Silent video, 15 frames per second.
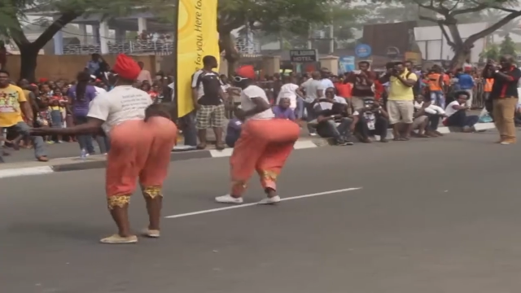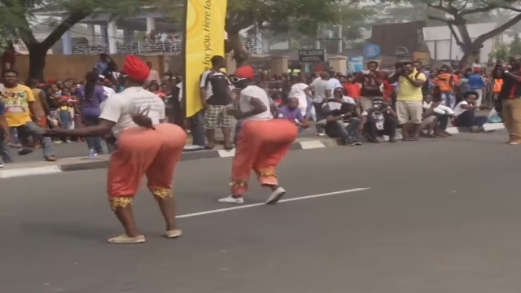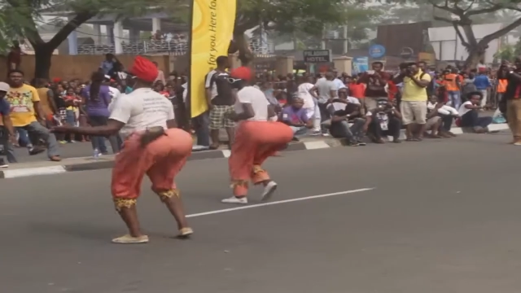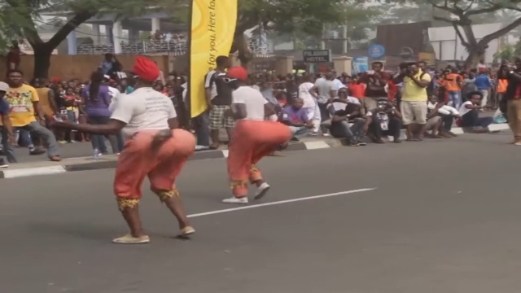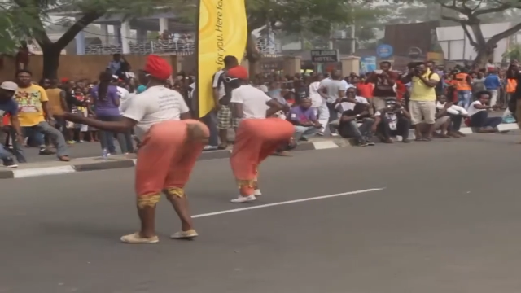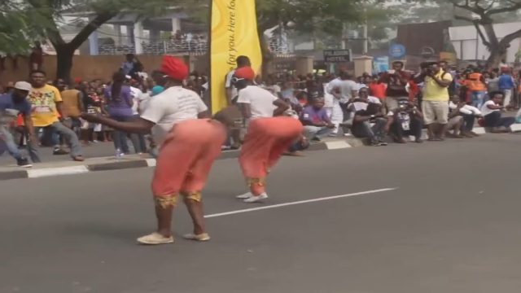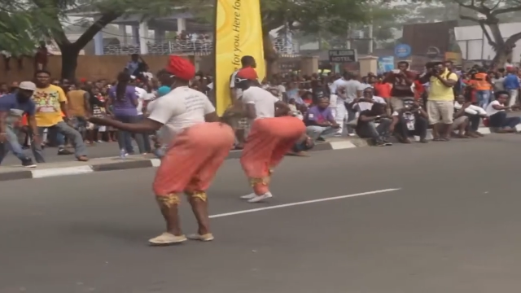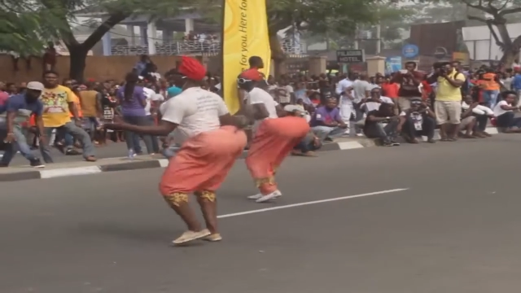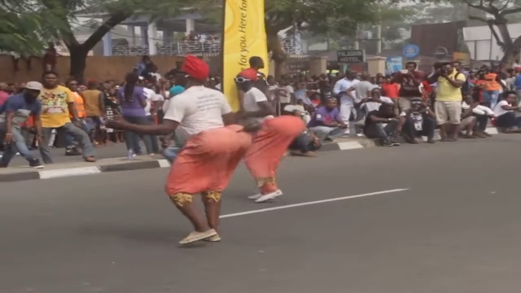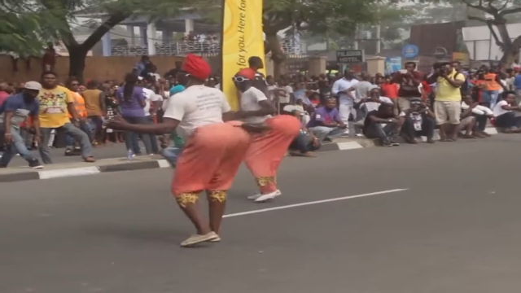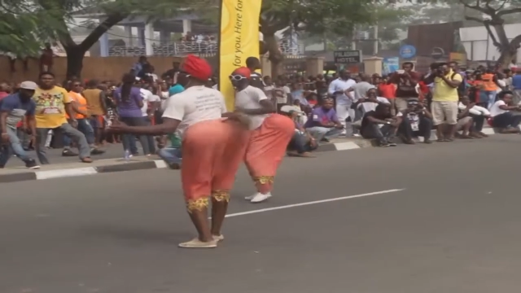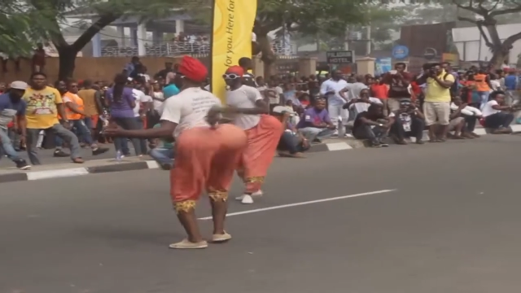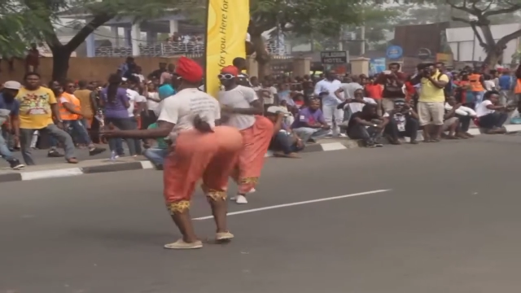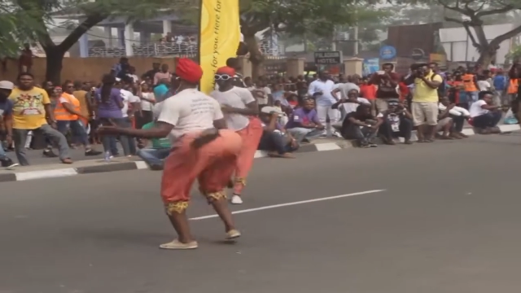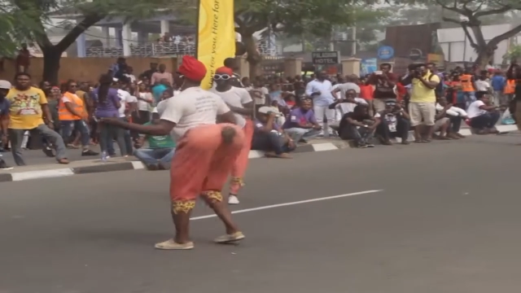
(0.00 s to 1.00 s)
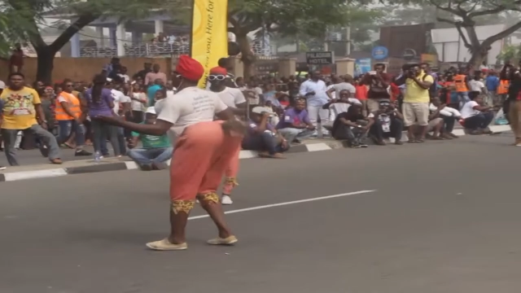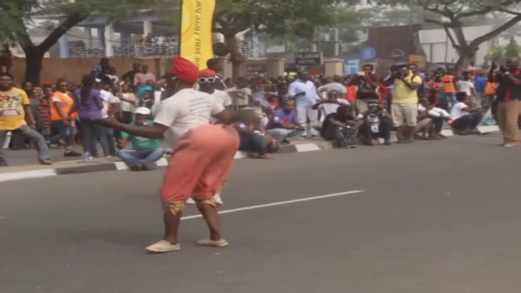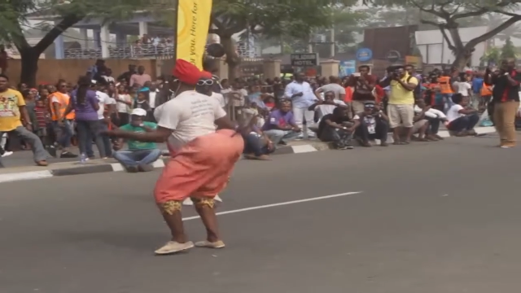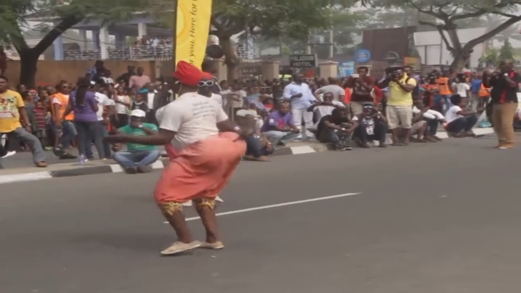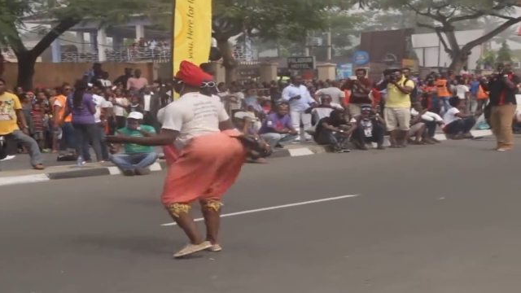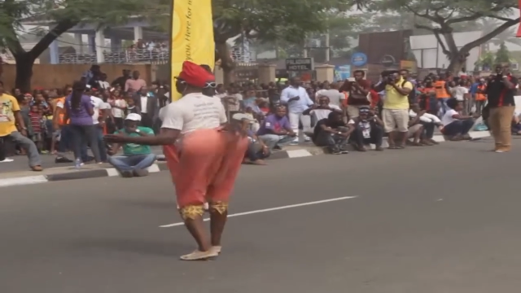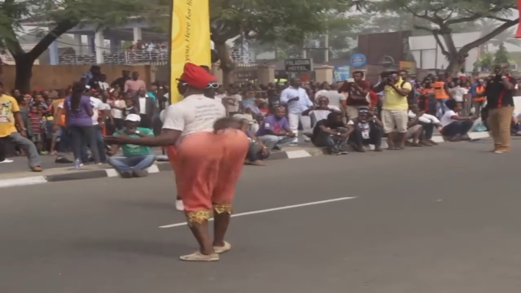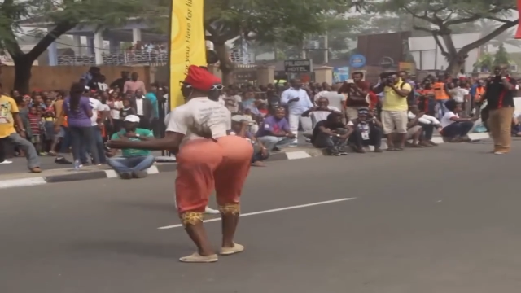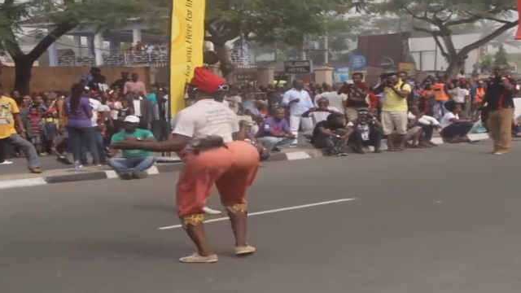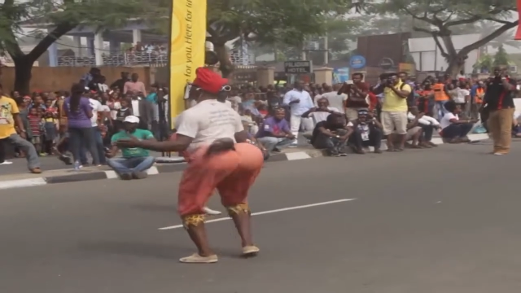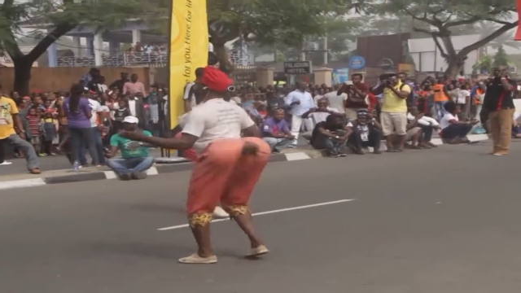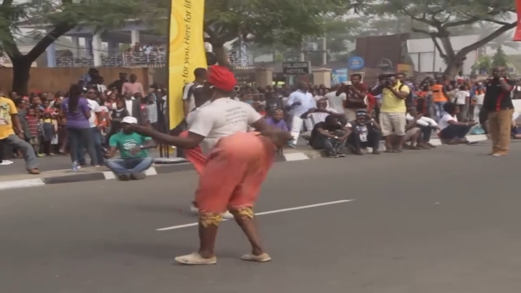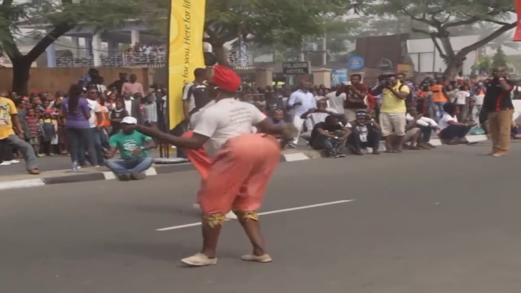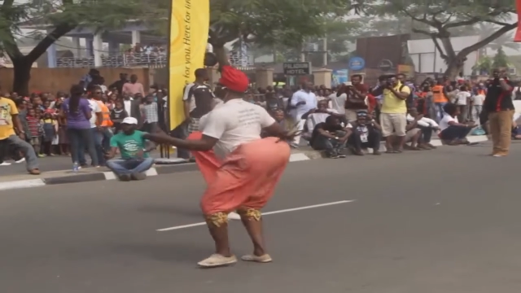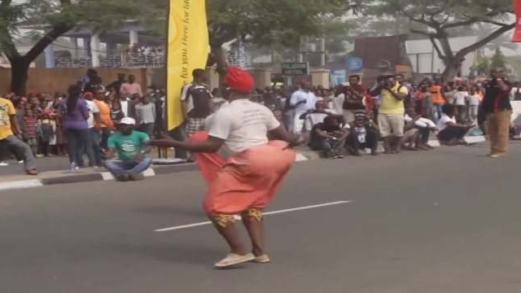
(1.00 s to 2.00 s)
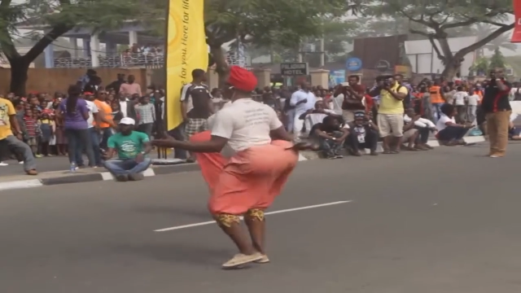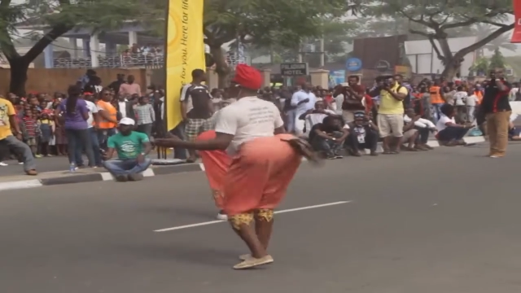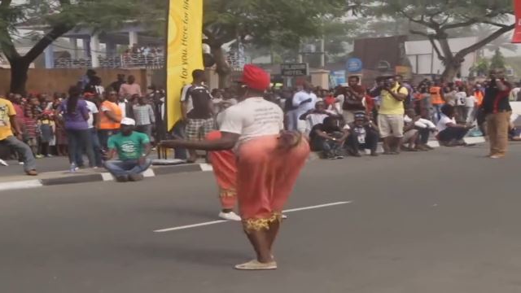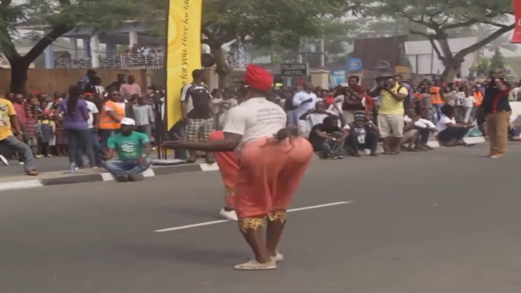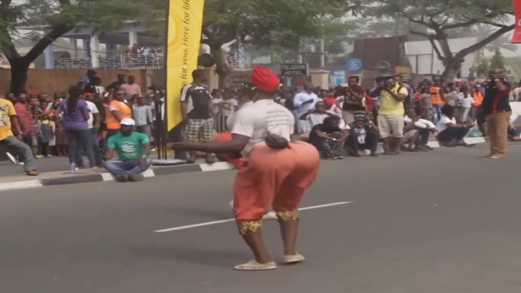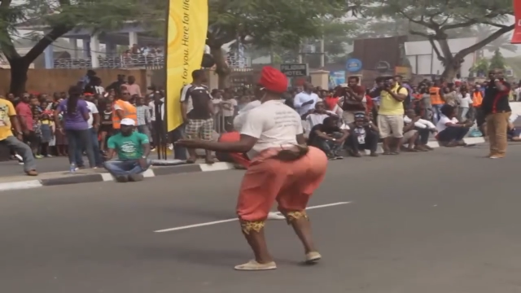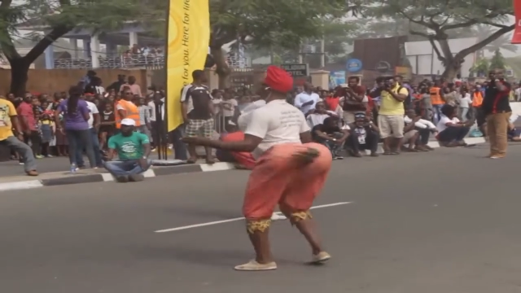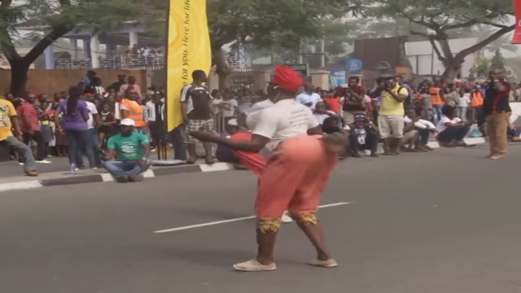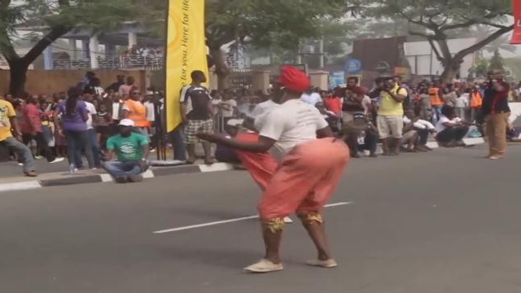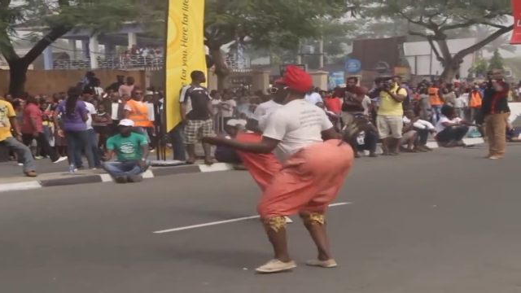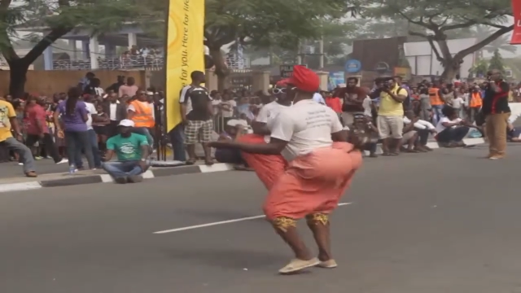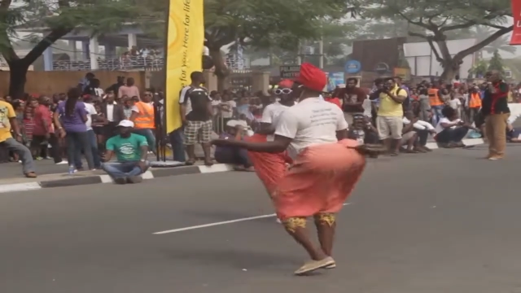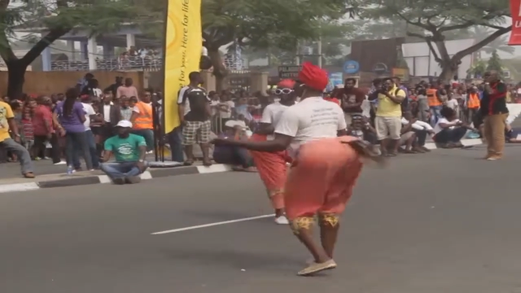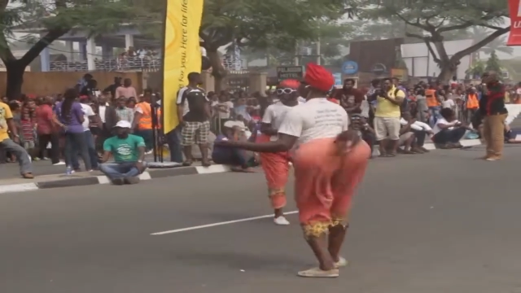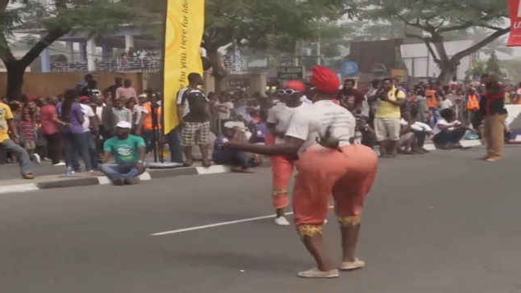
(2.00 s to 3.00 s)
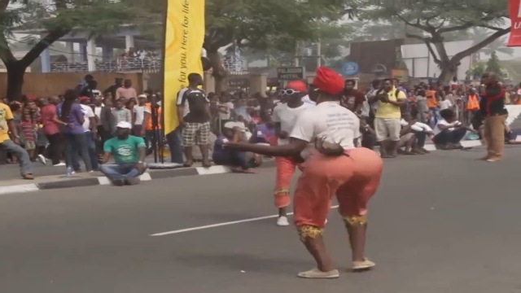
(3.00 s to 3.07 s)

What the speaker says: Nobody's mouth can be seen.